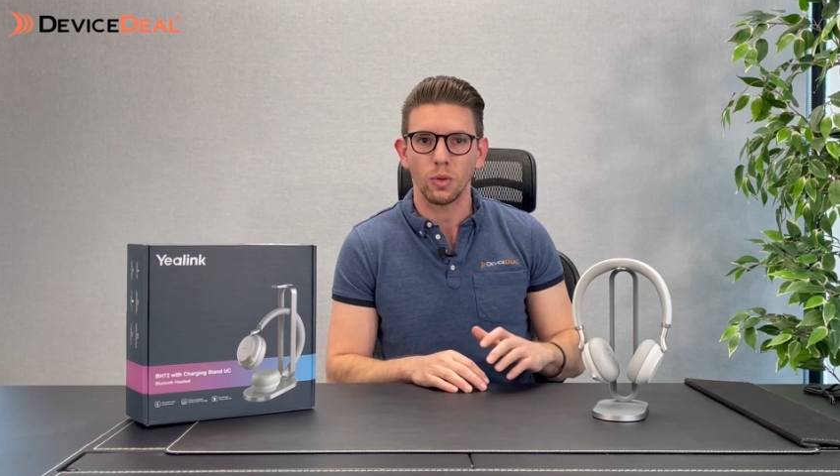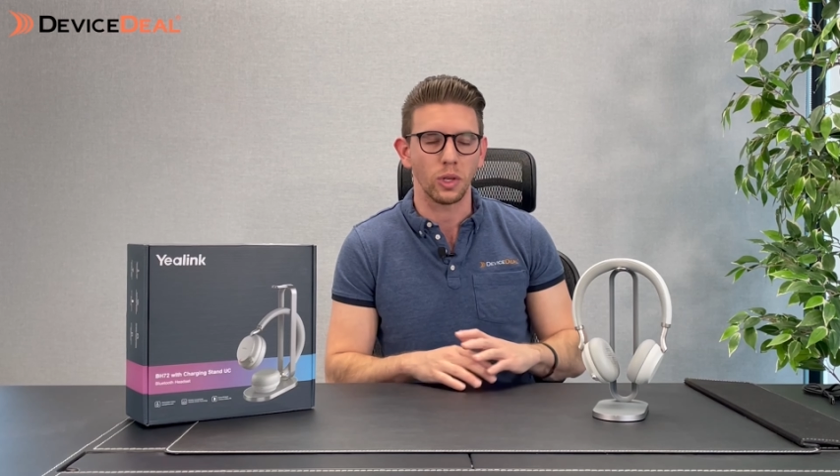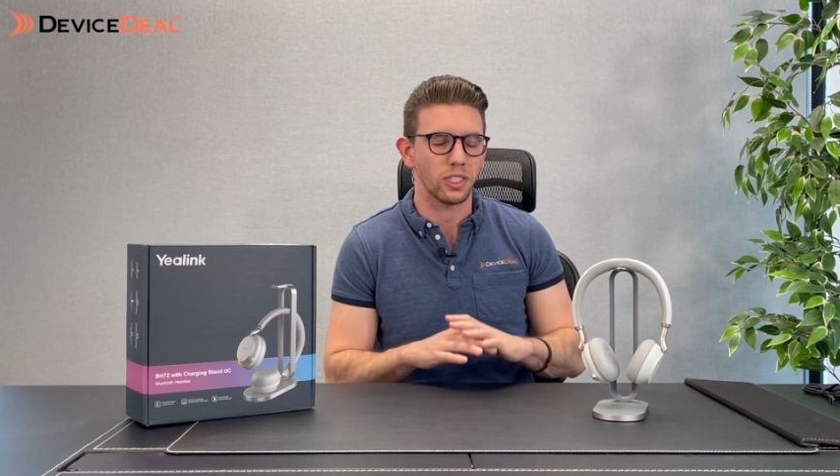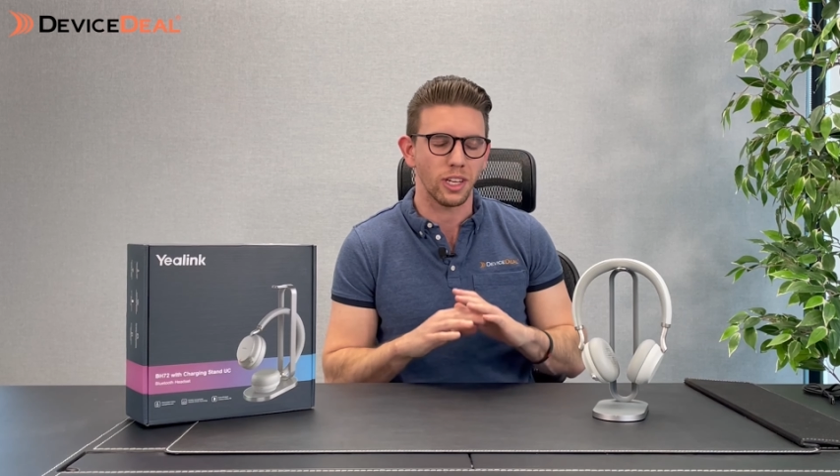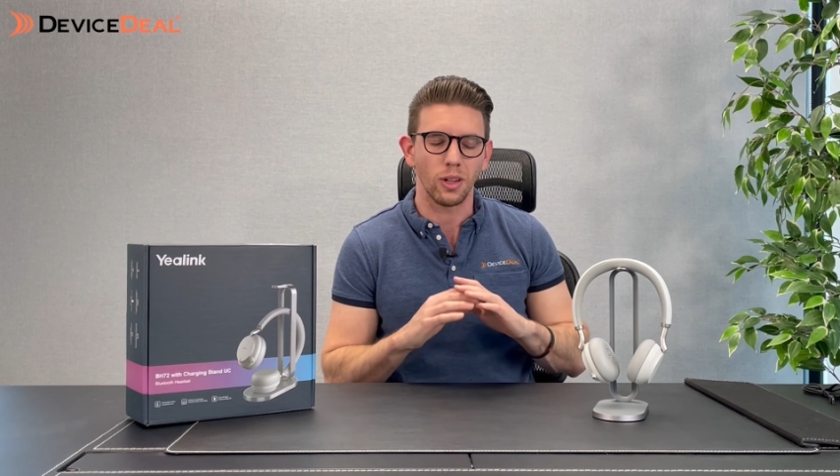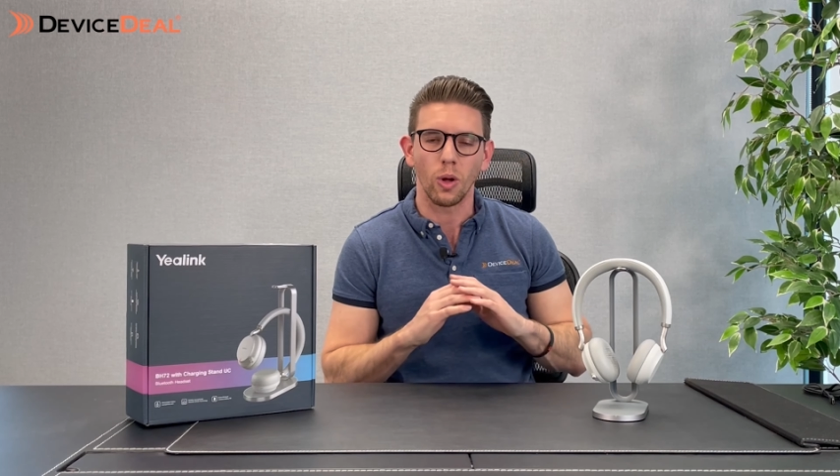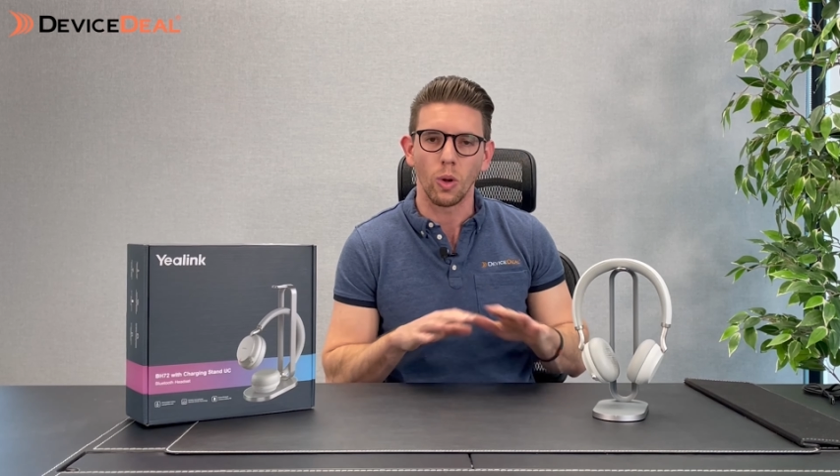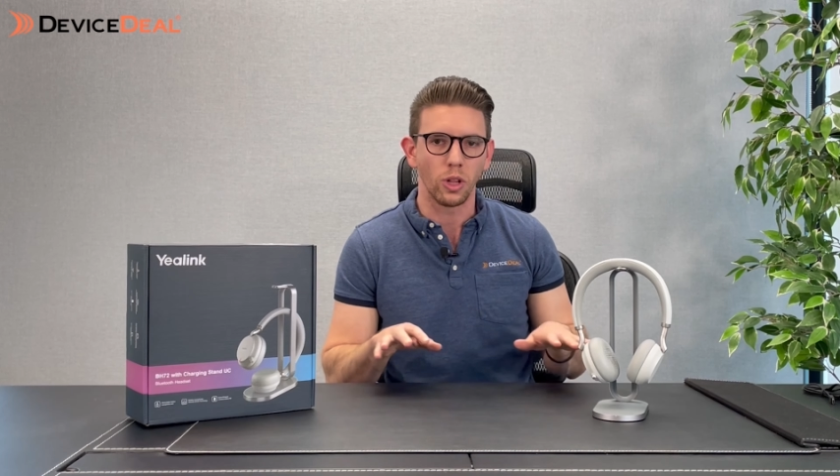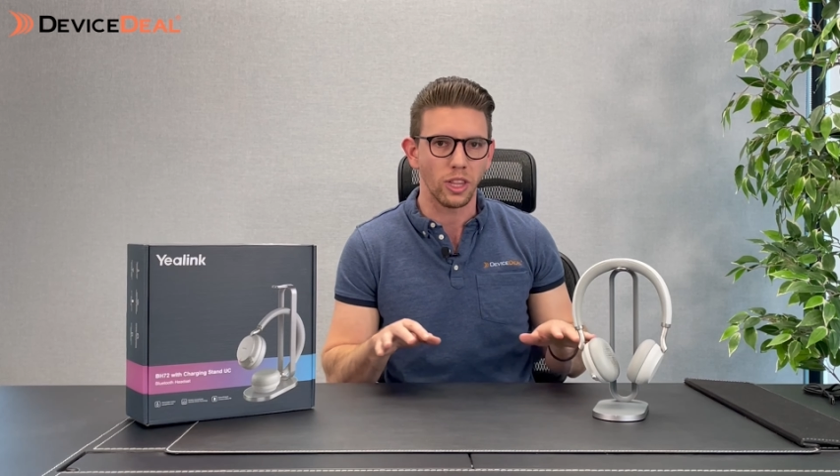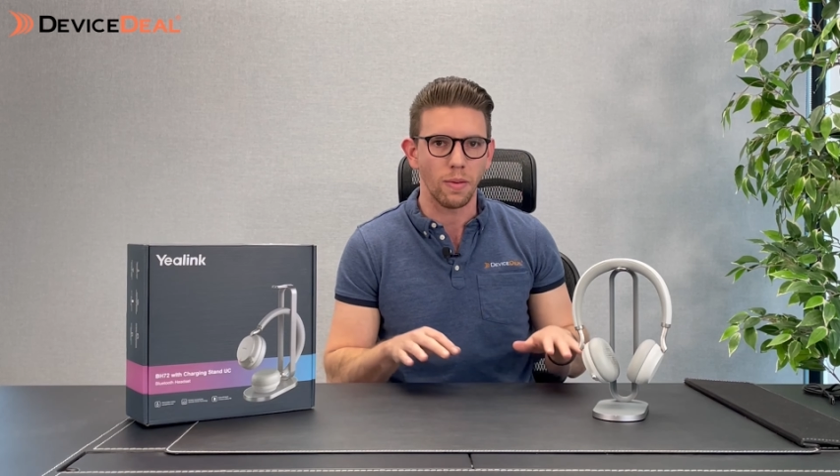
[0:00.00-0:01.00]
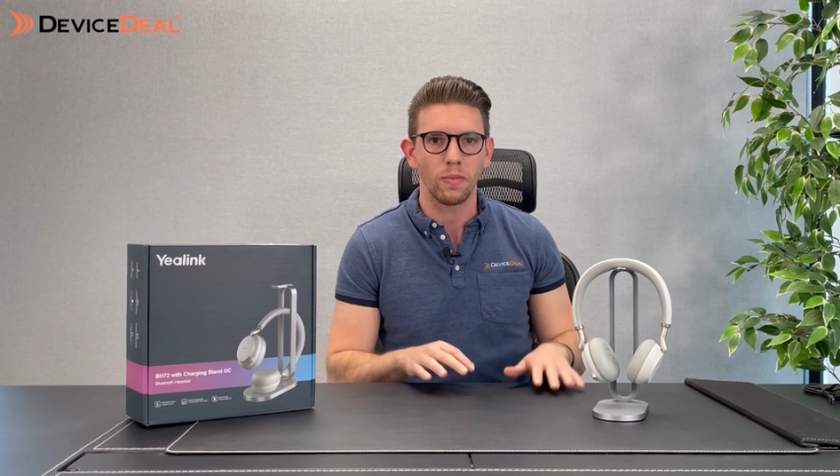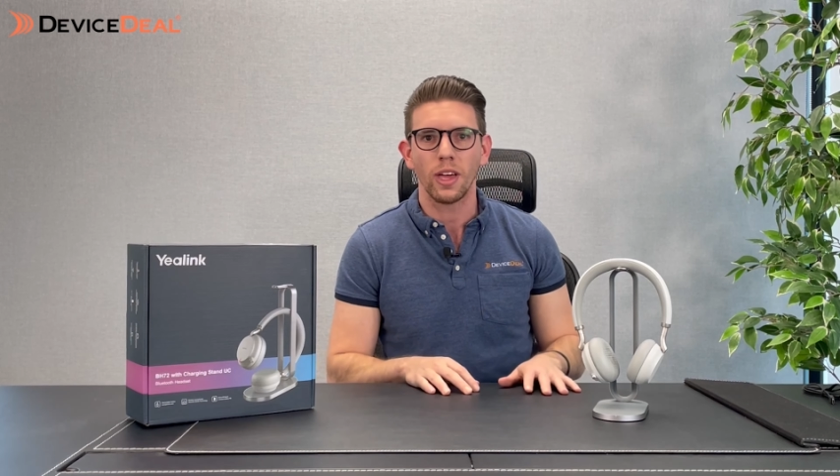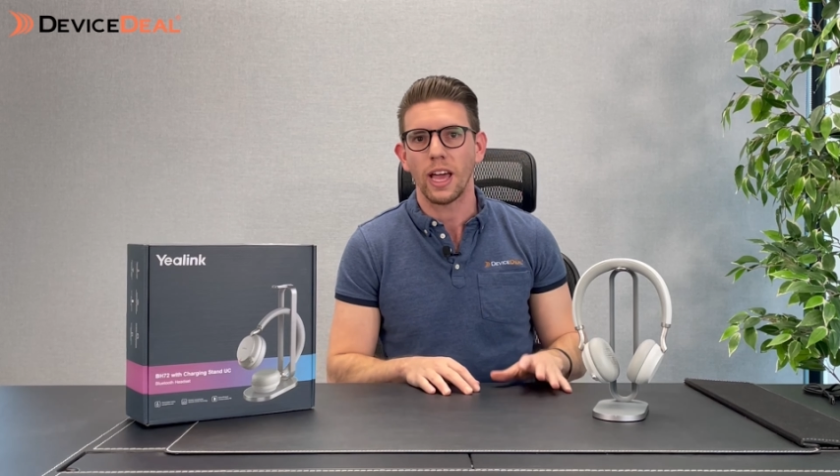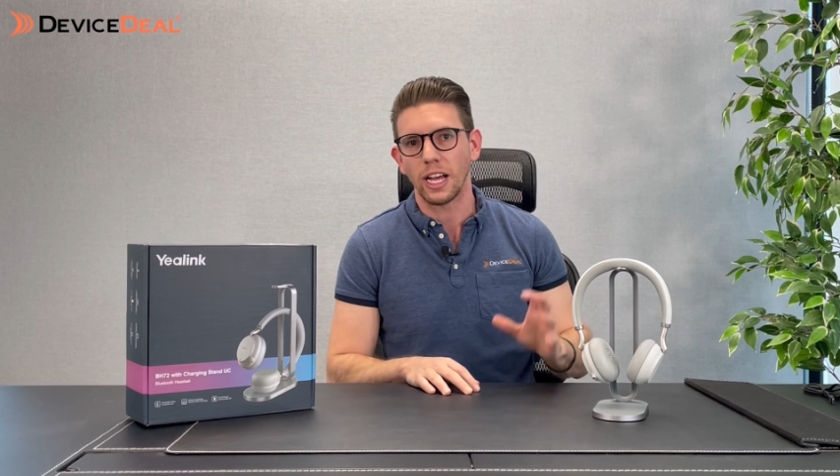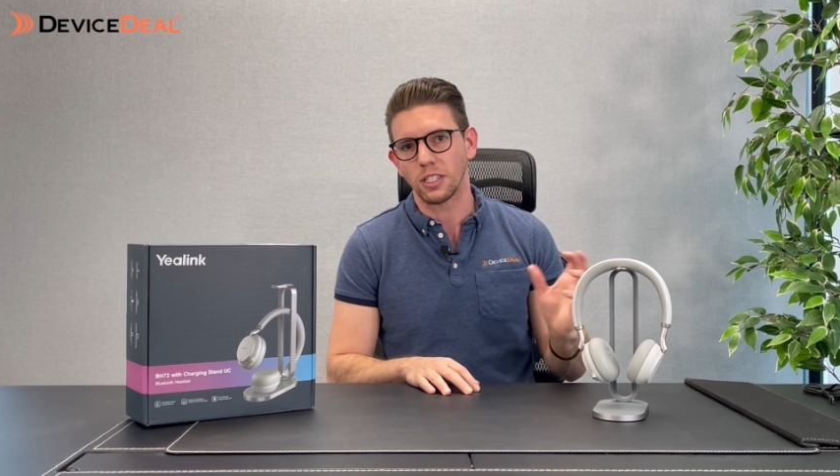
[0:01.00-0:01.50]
we sell all of them at